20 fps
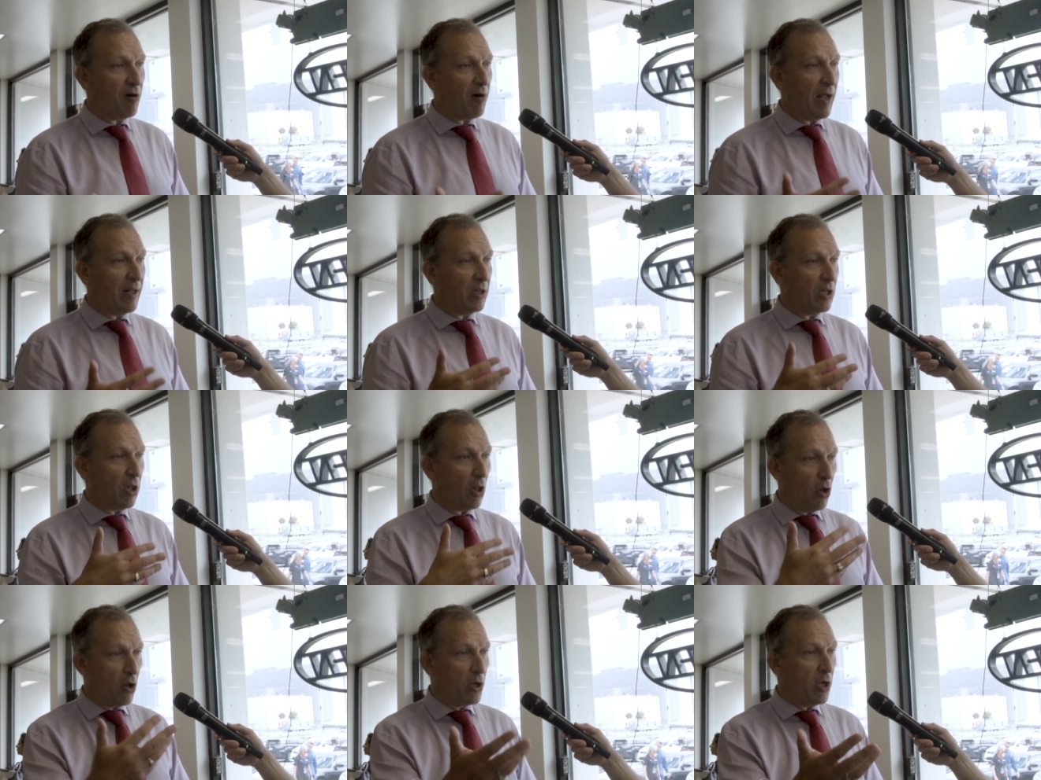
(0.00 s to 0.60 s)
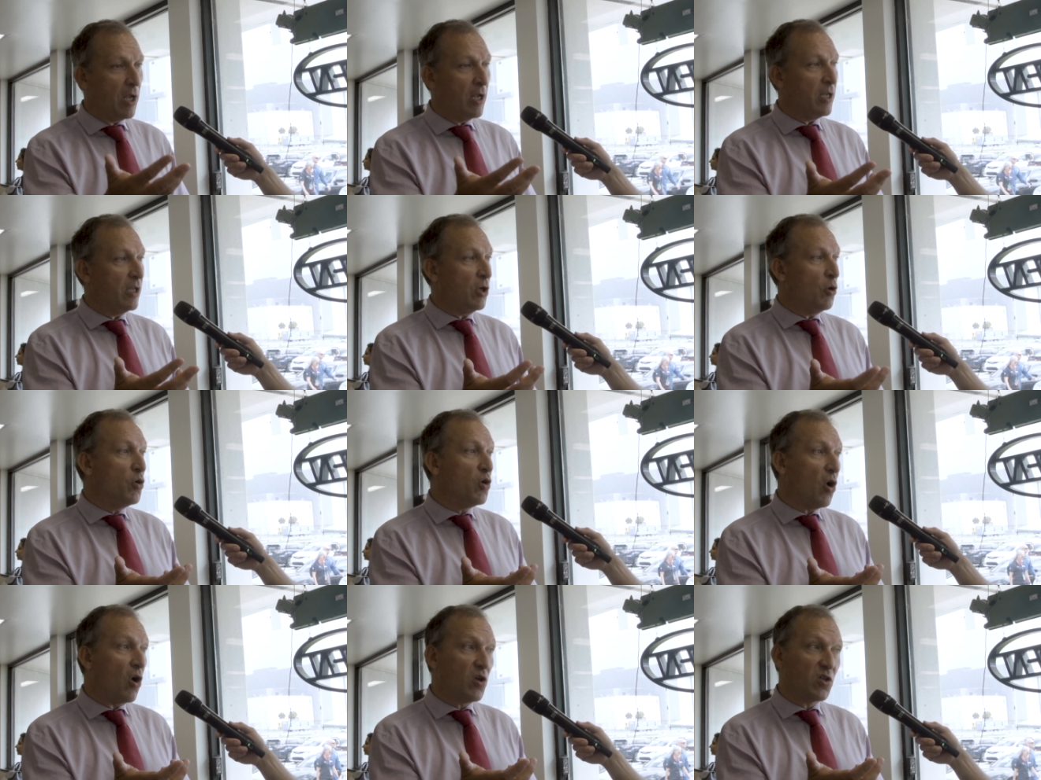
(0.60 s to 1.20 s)
And
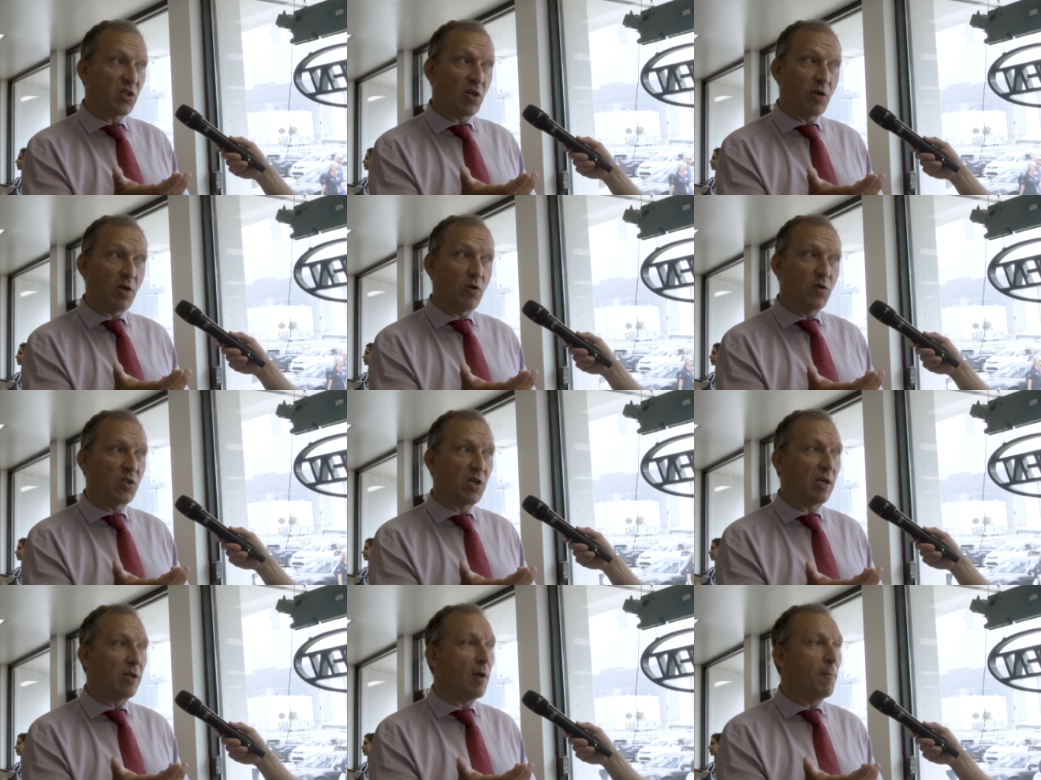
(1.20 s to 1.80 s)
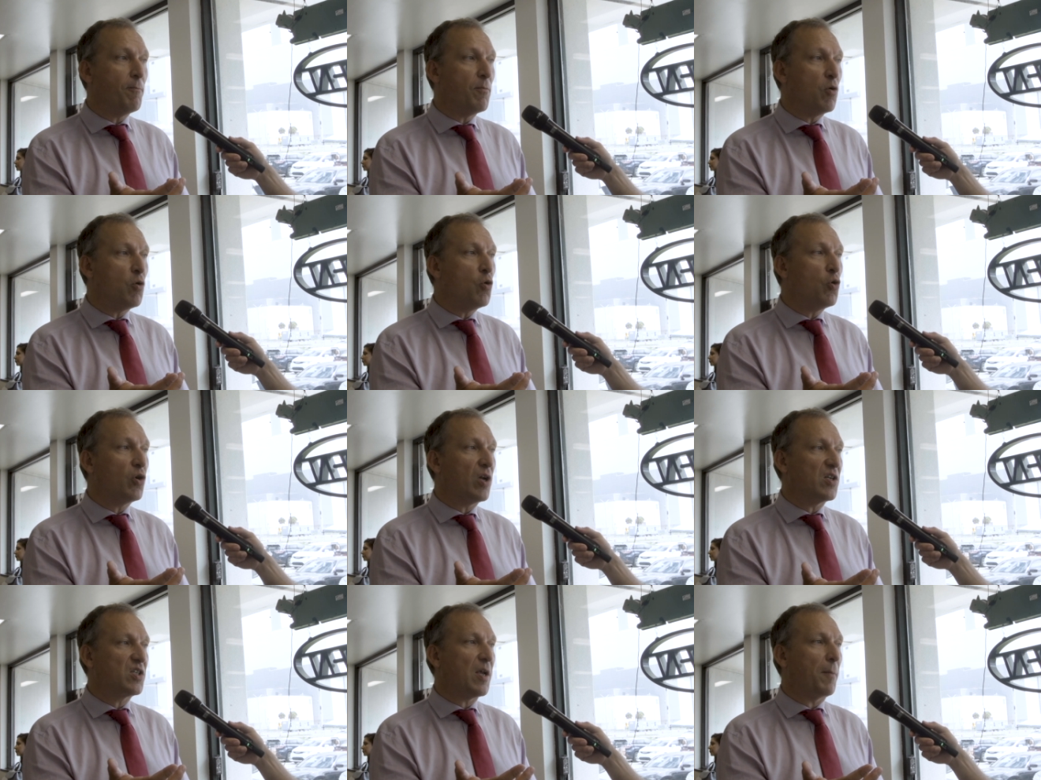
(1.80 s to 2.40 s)
you also using the
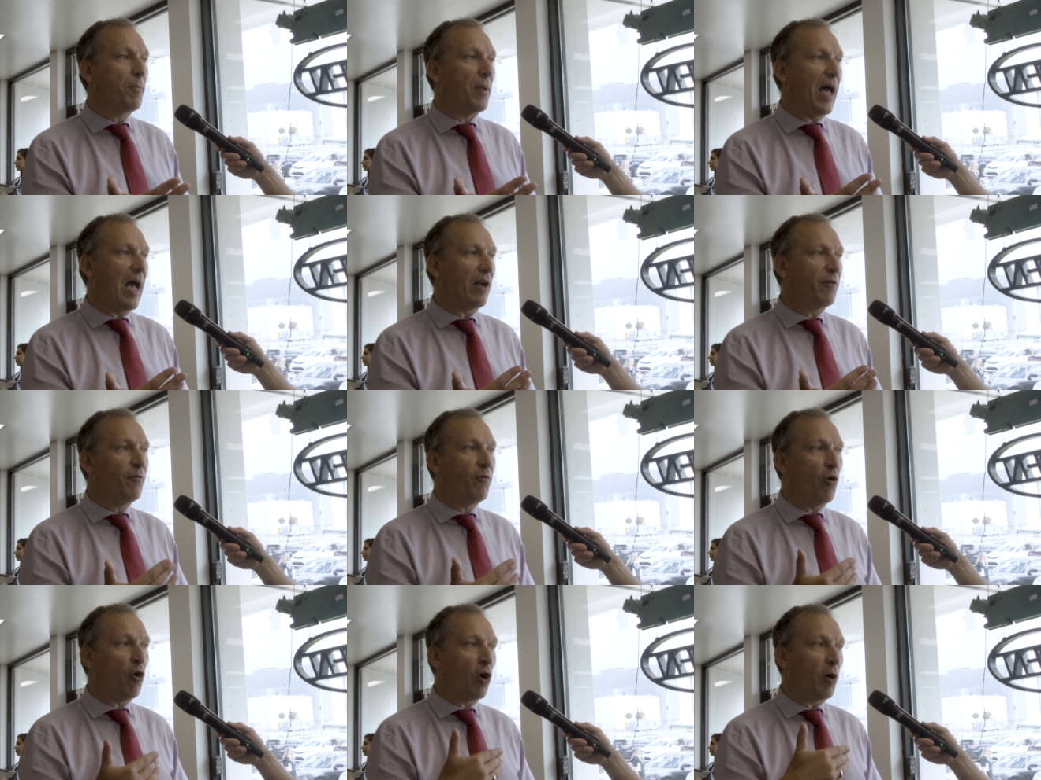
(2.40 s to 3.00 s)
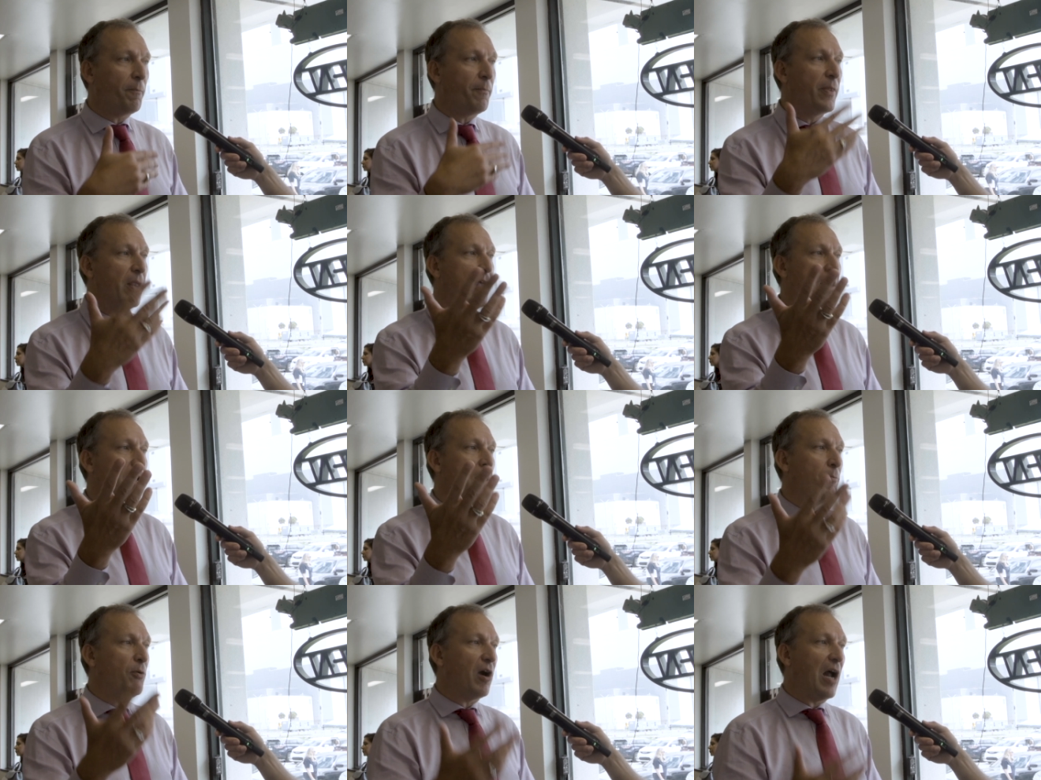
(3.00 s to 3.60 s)
moon as a platform
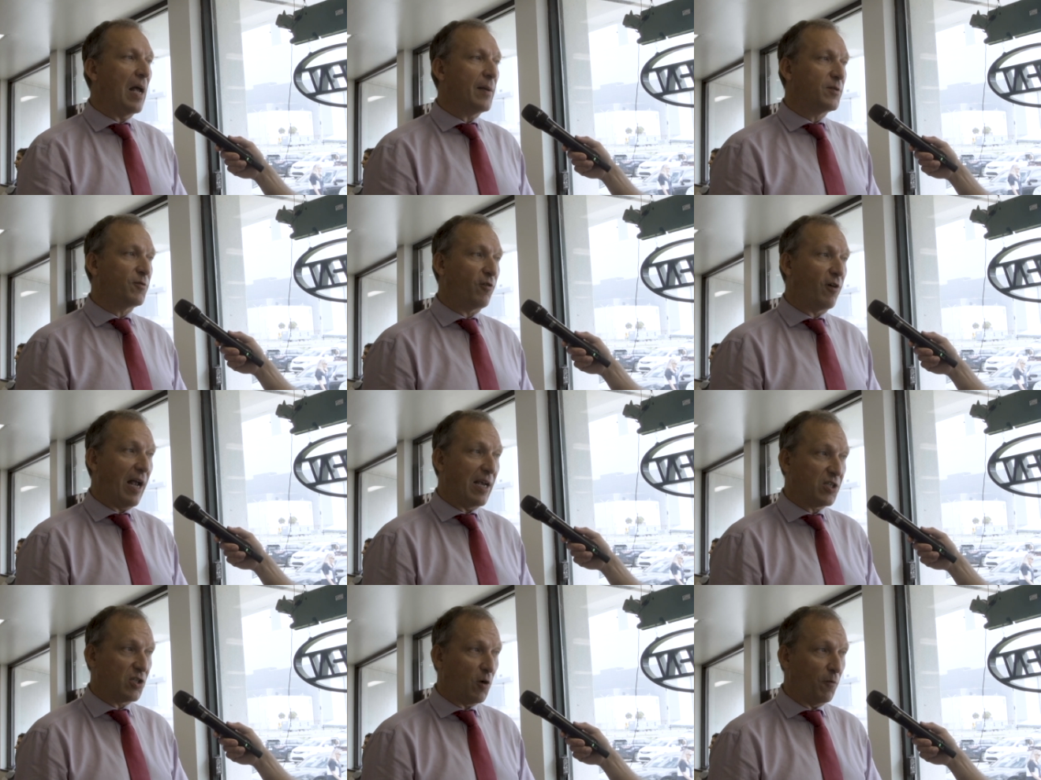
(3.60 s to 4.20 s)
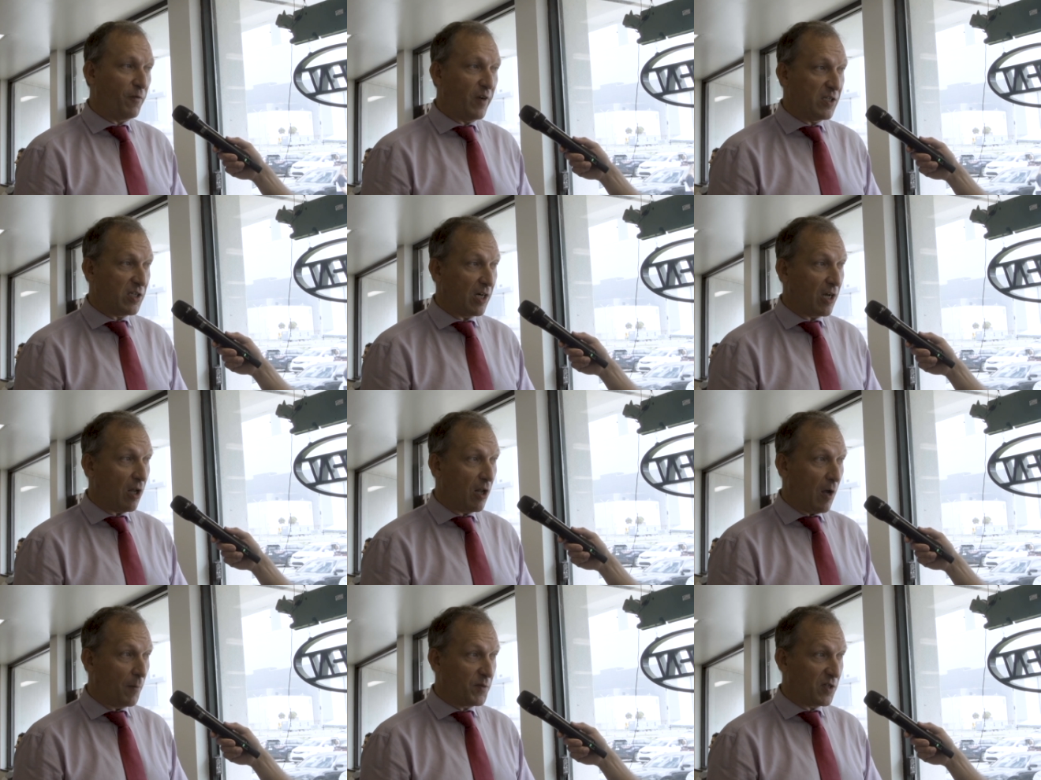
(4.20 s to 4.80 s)
perhaps for
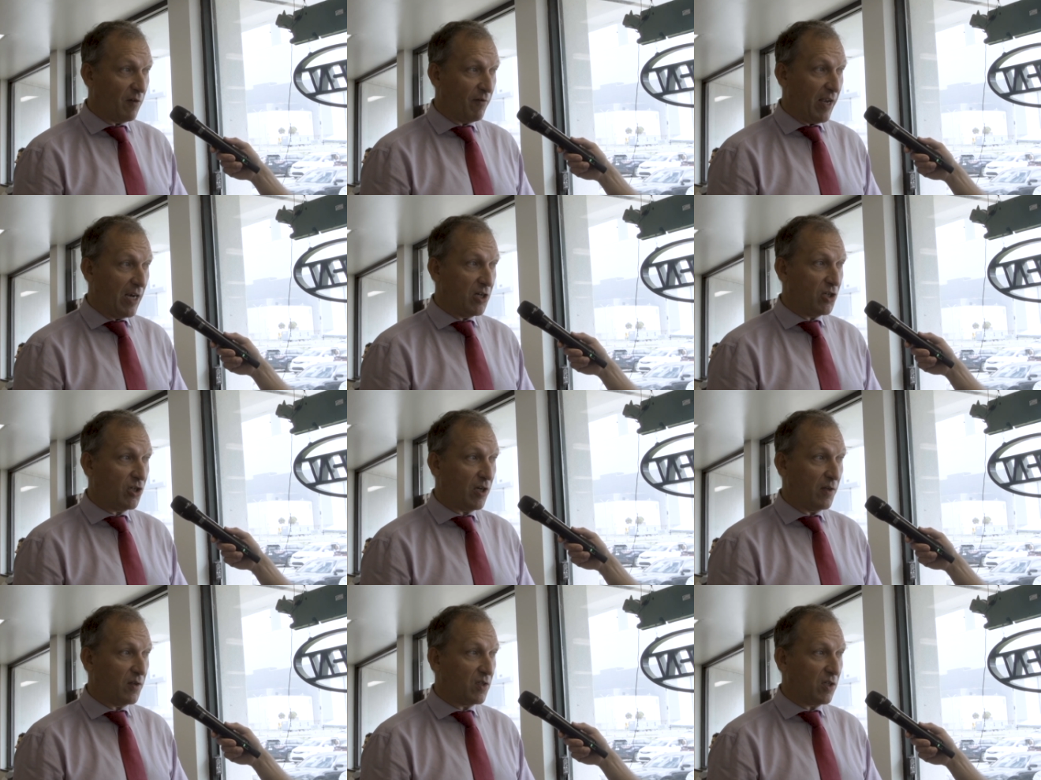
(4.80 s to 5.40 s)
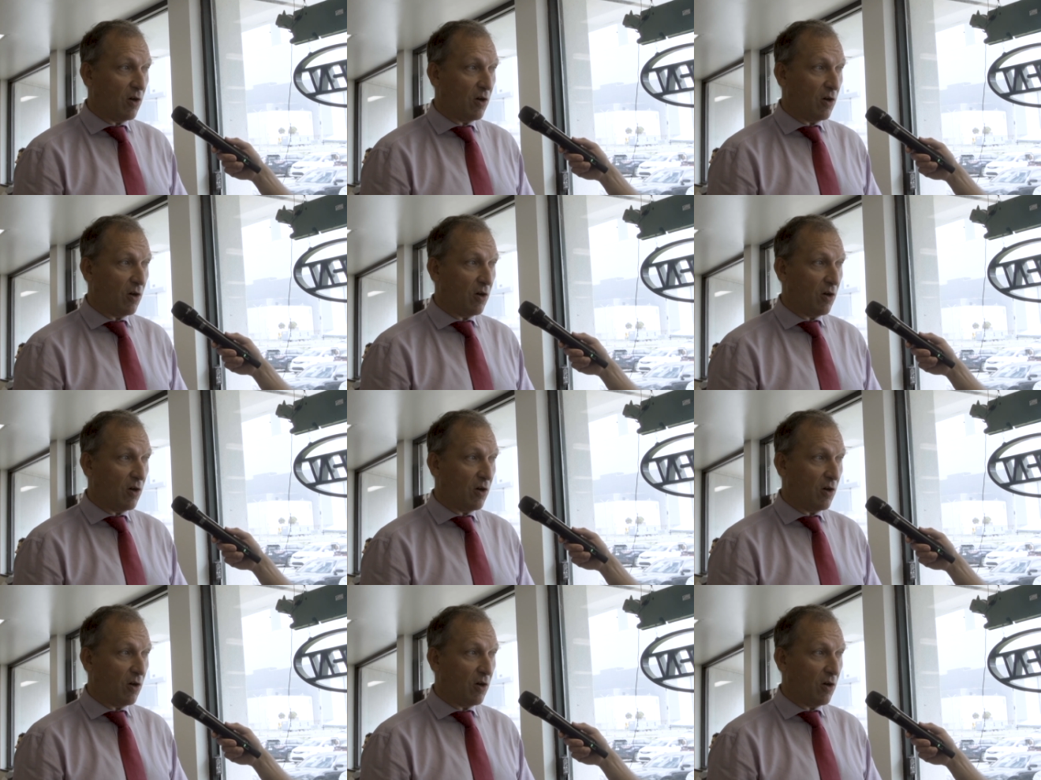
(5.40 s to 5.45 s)
astrophysical observation.